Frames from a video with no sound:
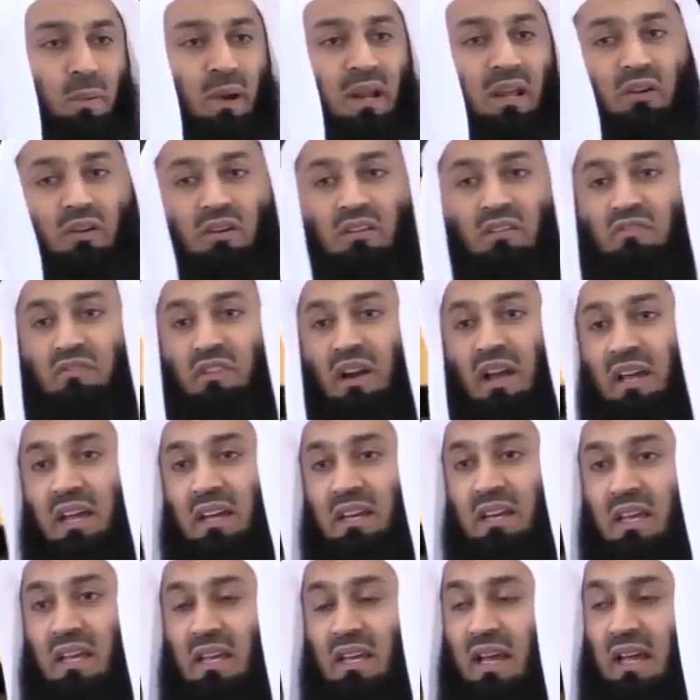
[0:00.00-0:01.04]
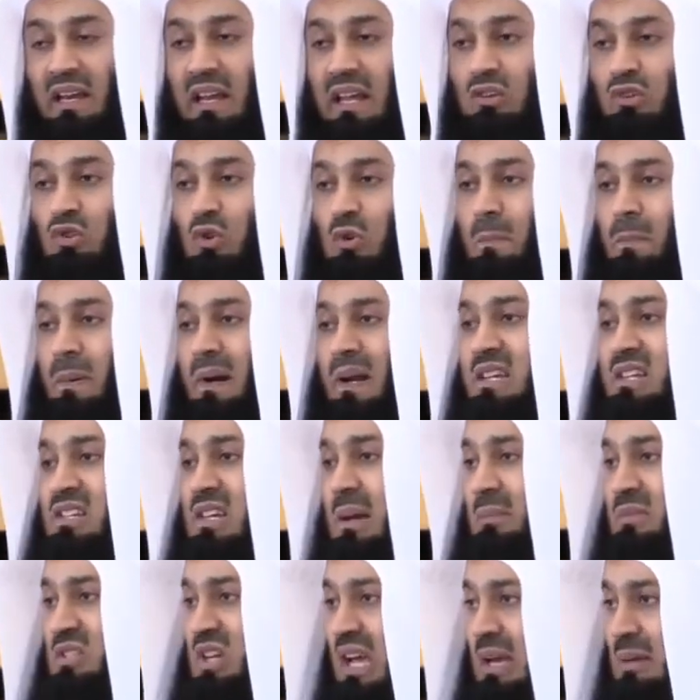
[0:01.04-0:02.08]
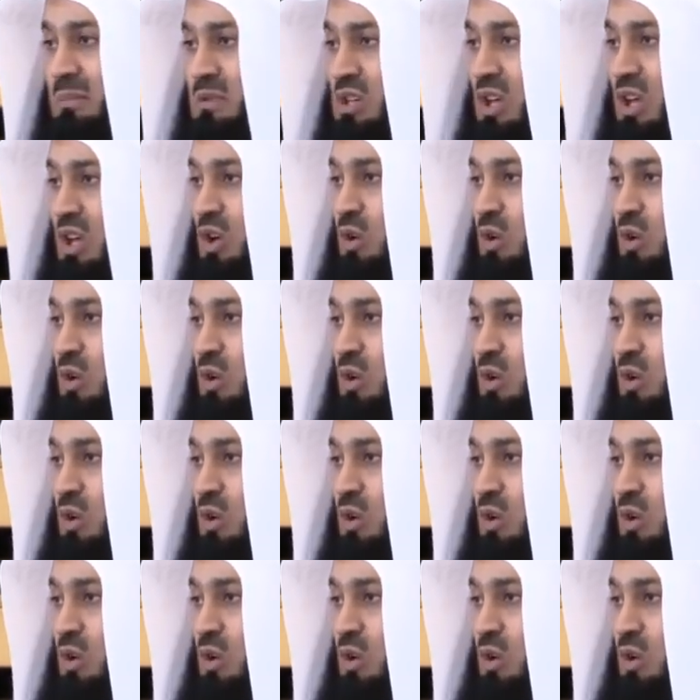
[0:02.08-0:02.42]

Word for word: pray on a Friday, and I do pray sometimes